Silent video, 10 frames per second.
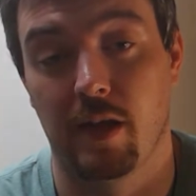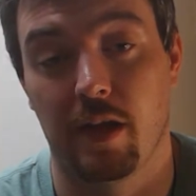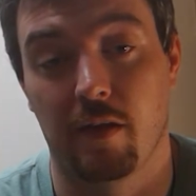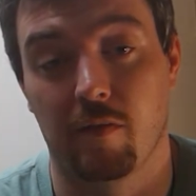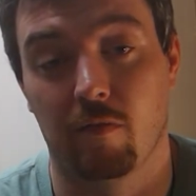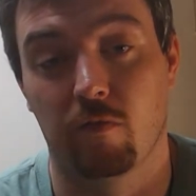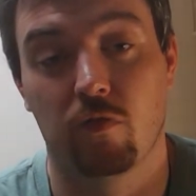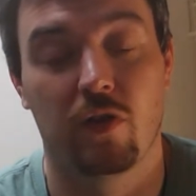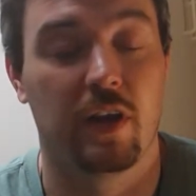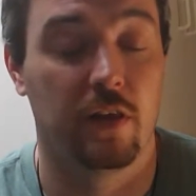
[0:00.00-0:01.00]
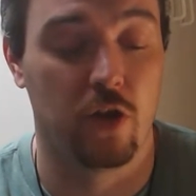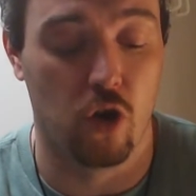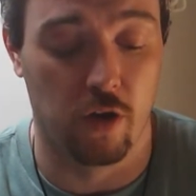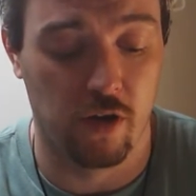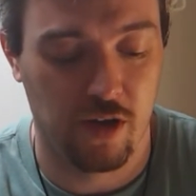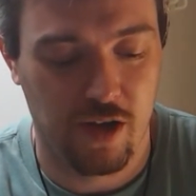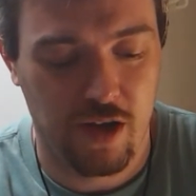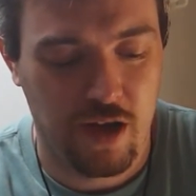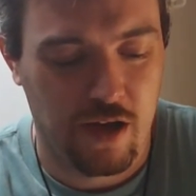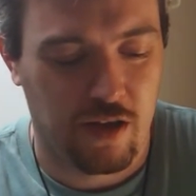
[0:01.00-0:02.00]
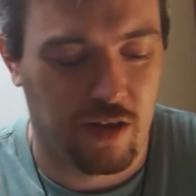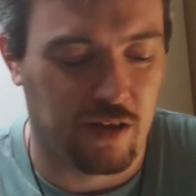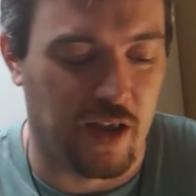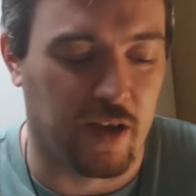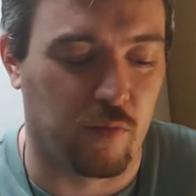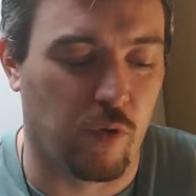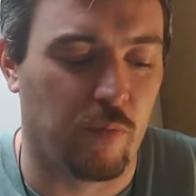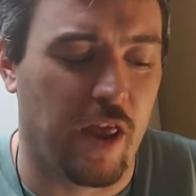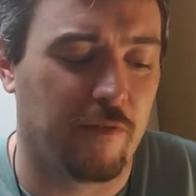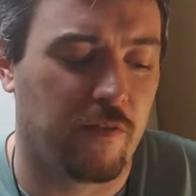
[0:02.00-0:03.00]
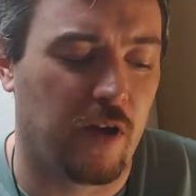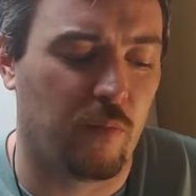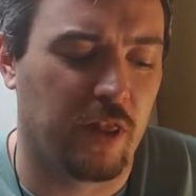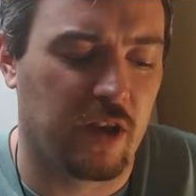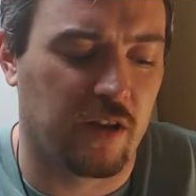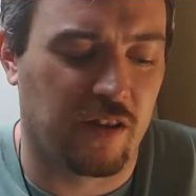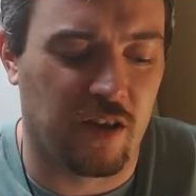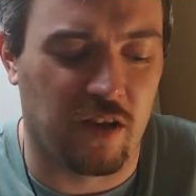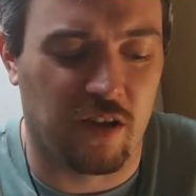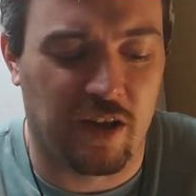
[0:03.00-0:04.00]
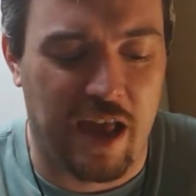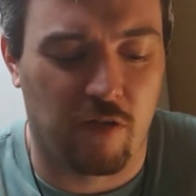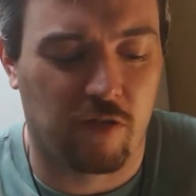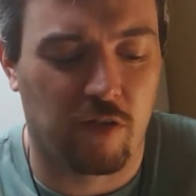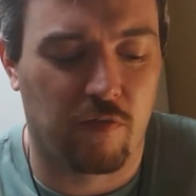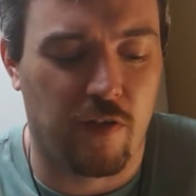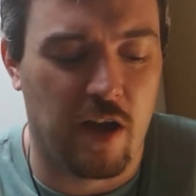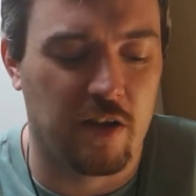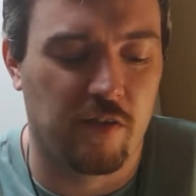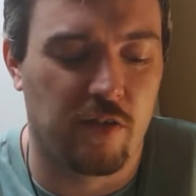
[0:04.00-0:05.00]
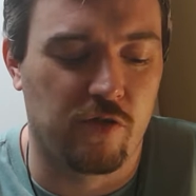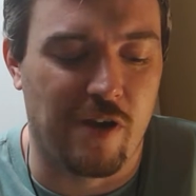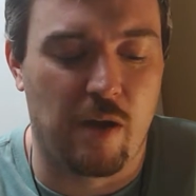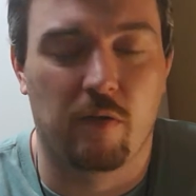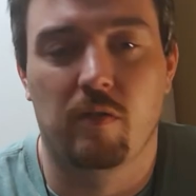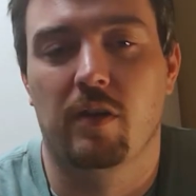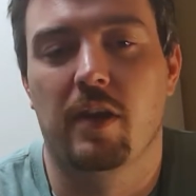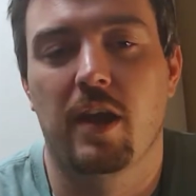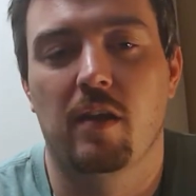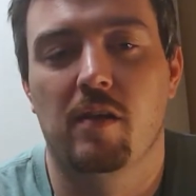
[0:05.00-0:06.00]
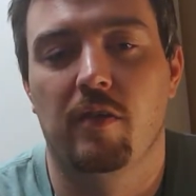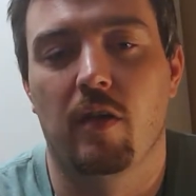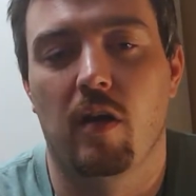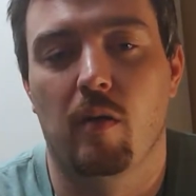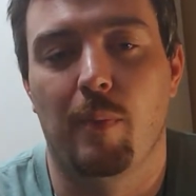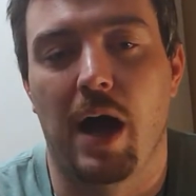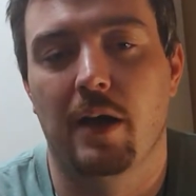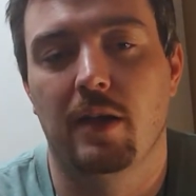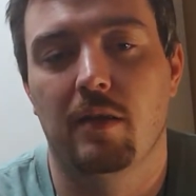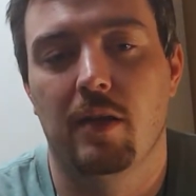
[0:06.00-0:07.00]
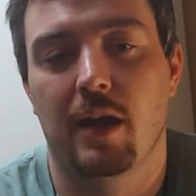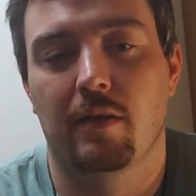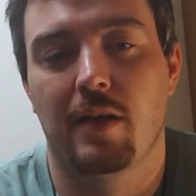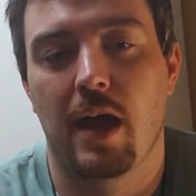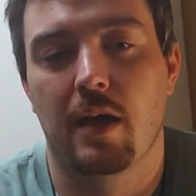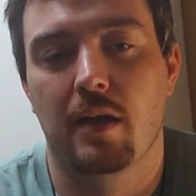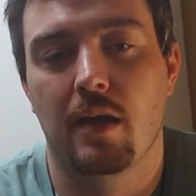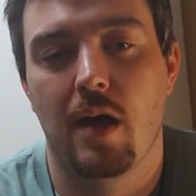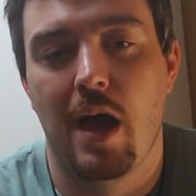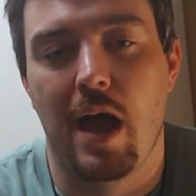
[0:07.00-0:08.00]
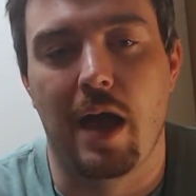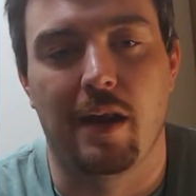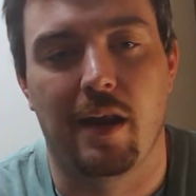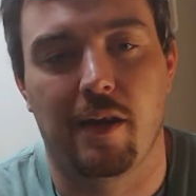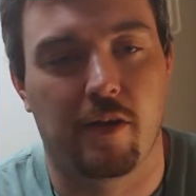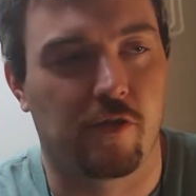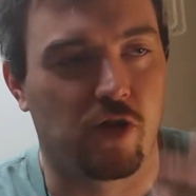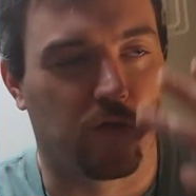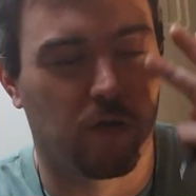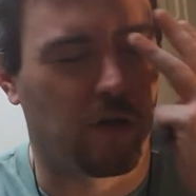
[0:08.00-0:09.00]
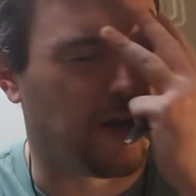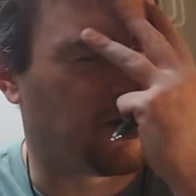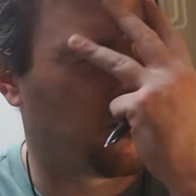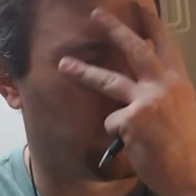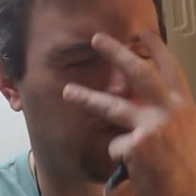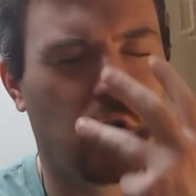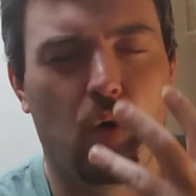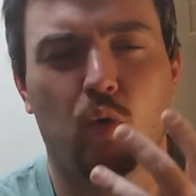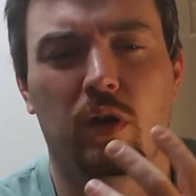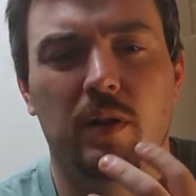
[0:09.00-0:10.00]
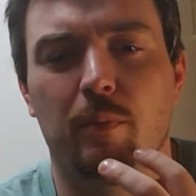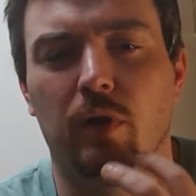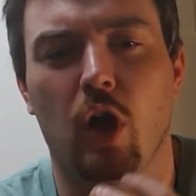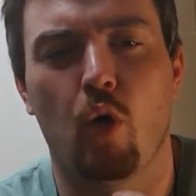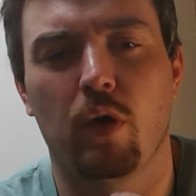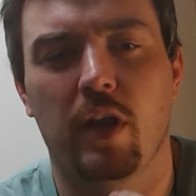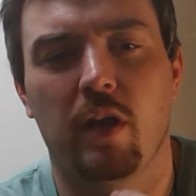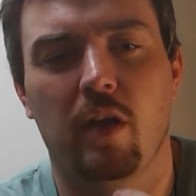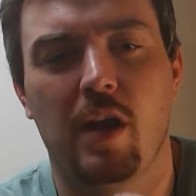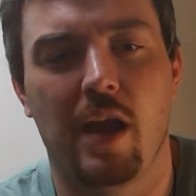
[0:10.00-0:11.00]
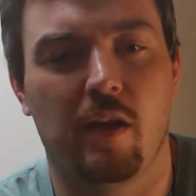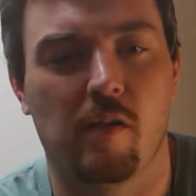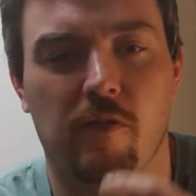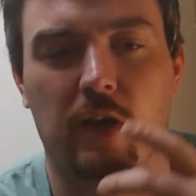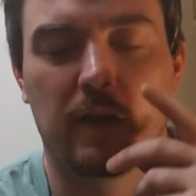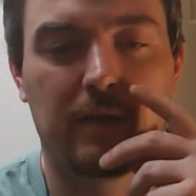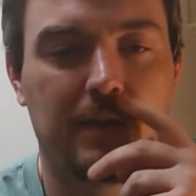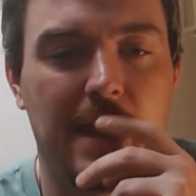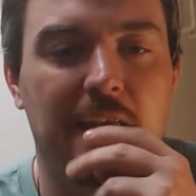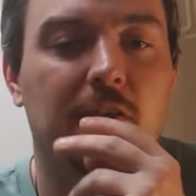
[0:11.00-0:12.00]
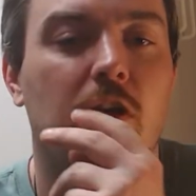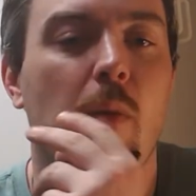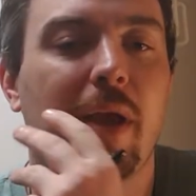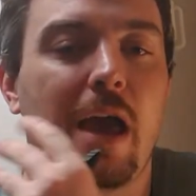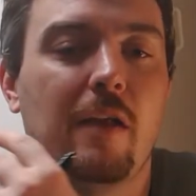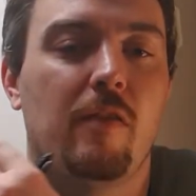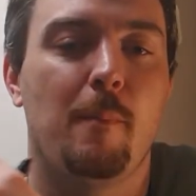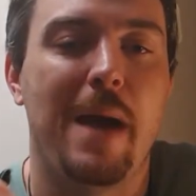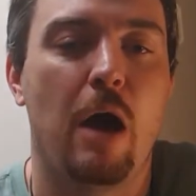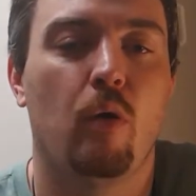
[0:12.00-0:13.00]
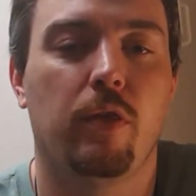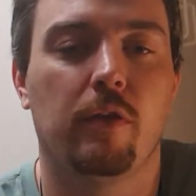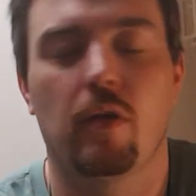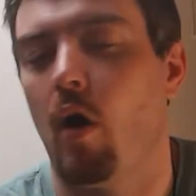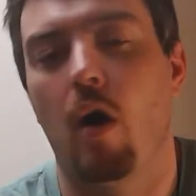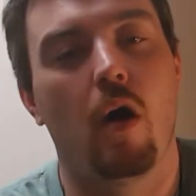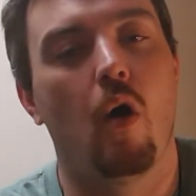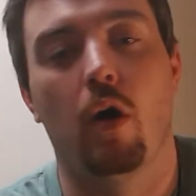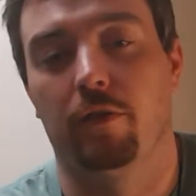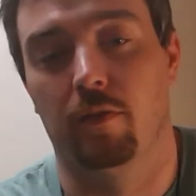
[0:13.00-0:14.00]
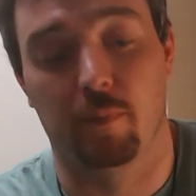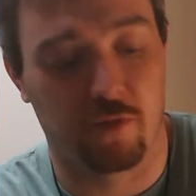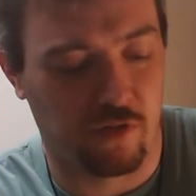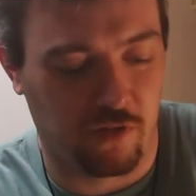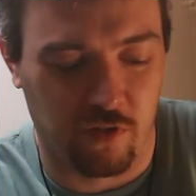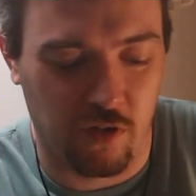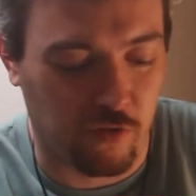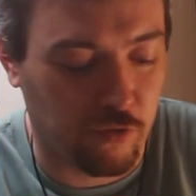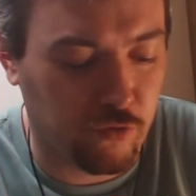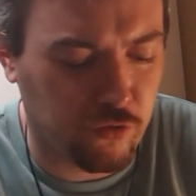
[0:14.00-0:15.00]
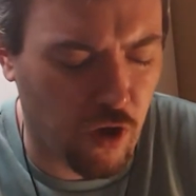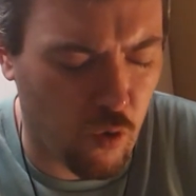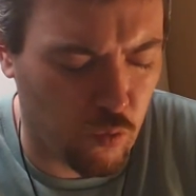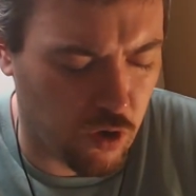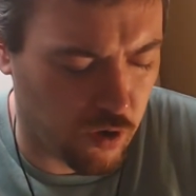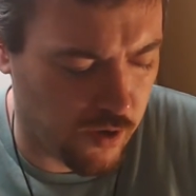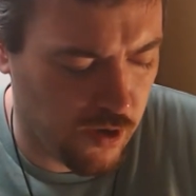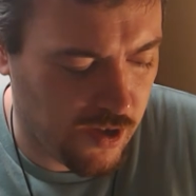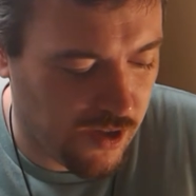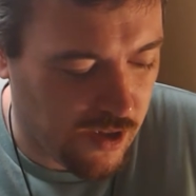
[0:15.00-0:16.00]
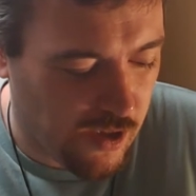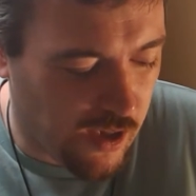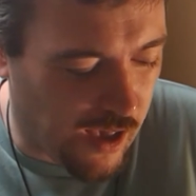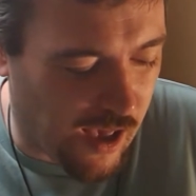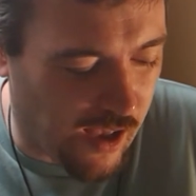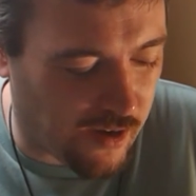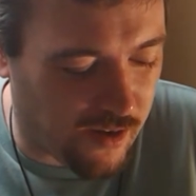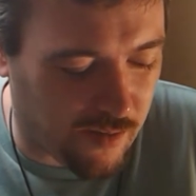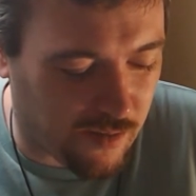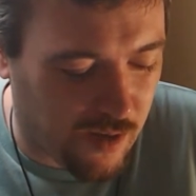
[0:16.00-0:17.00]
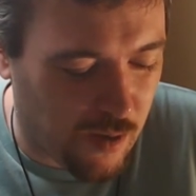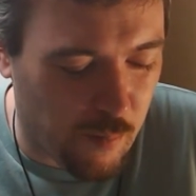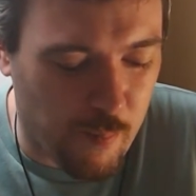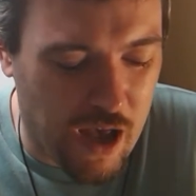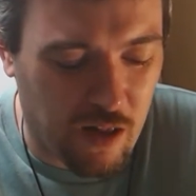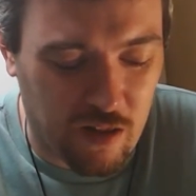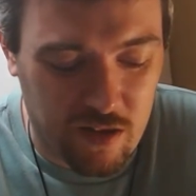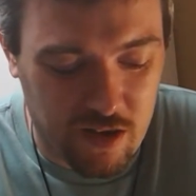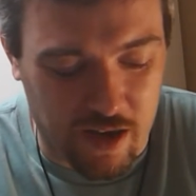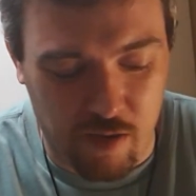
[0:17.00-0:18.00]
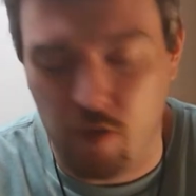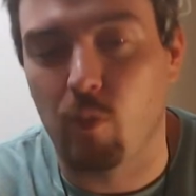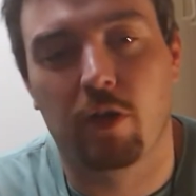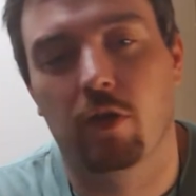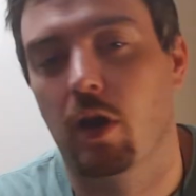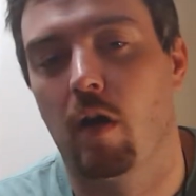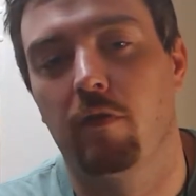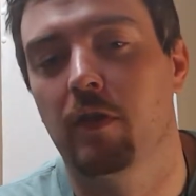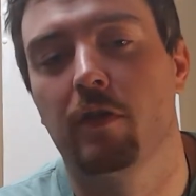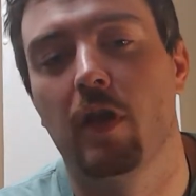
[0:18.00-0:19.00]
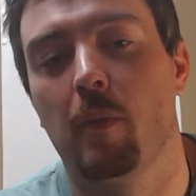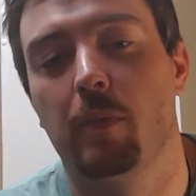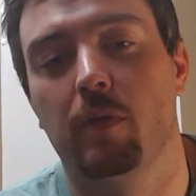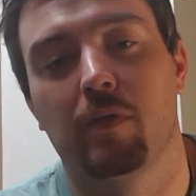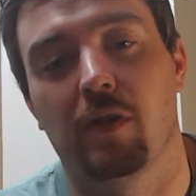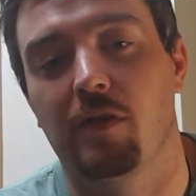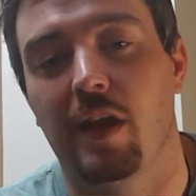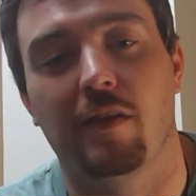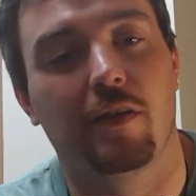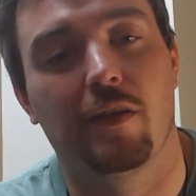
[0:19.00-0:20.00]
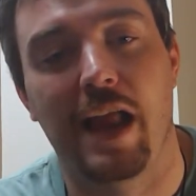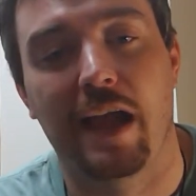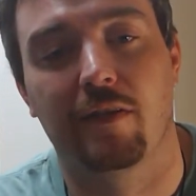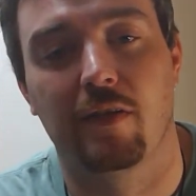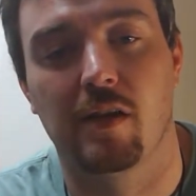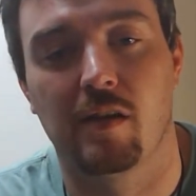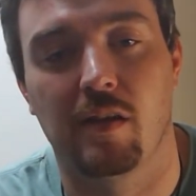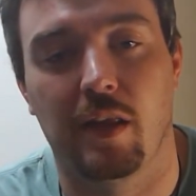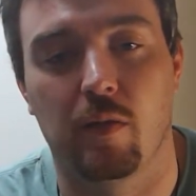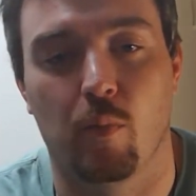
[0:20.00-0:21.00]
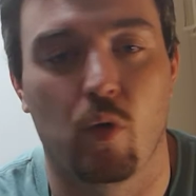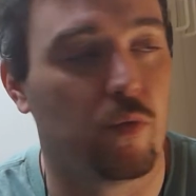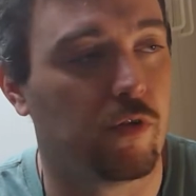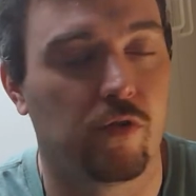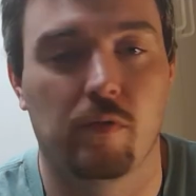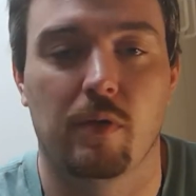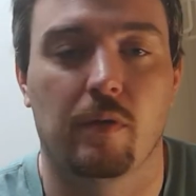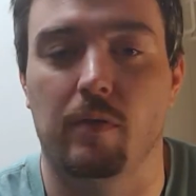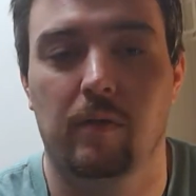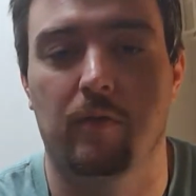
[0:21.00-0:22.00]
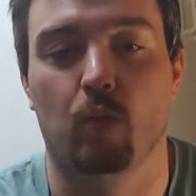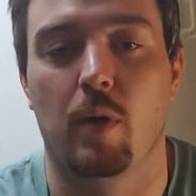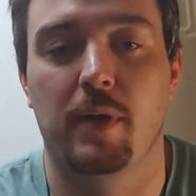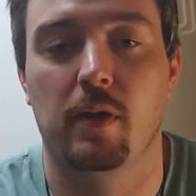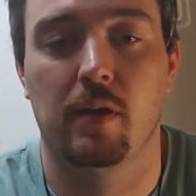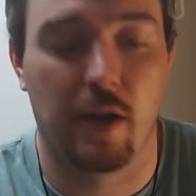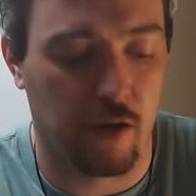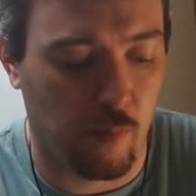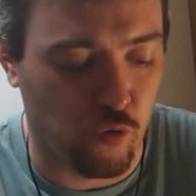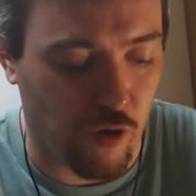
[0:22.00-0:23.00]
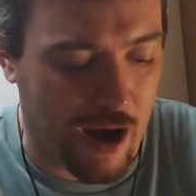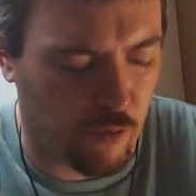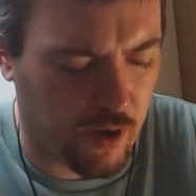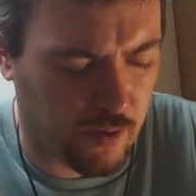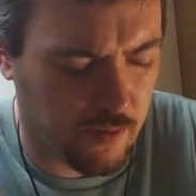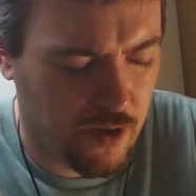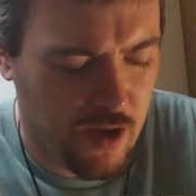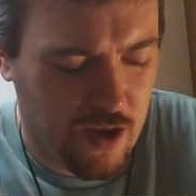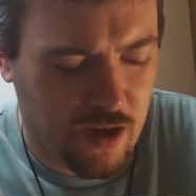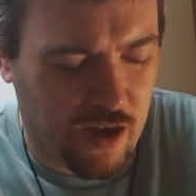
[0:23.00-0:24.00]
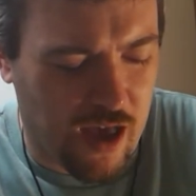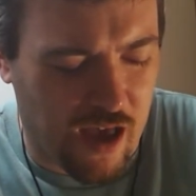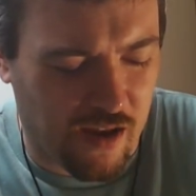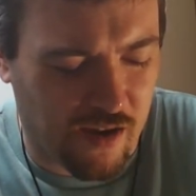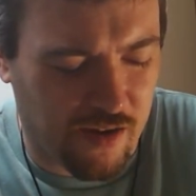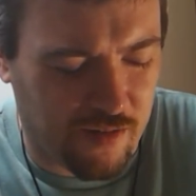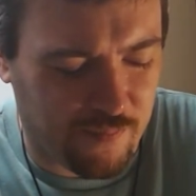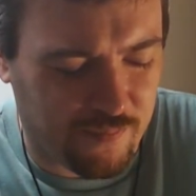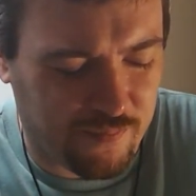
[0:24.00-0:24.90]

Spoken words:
Like, really good. Like, when they find, when the counselor finds the drowned kid's body the next day, and it's just, like, totally bloated, and the fucking snakes coming out of the mouth, it's awesome. Looks so good. And Mel, again, wants to cover this up, and says it's an accident, that the boy was swimming, ended up drowning, and